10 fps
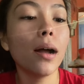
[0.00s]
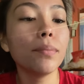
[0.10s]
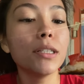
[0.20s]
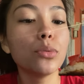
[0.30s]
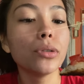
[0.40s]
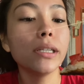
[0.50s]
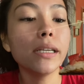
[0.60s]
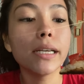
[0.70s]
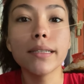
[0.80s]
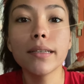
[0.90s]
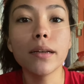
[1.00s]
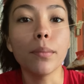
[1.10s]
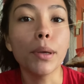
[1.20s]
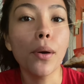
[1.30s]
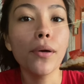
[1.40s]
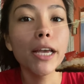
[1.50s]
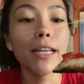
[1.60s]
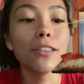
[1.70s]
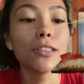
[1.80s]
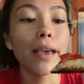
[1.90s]
This really isn't a meal,
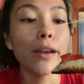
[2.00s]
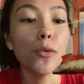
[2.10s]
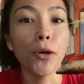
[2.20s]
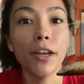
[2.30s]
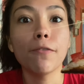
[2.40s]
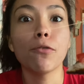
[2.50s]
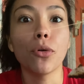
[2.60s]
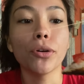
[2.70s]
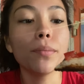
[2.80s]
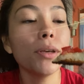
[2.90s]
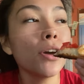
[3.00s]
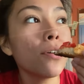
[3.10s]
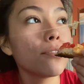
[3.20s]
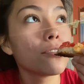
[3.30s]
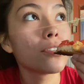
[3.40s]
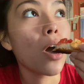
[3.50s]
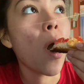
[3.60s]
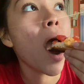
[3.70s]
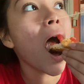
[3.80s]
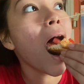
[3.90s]
it's getting ready for a meal. So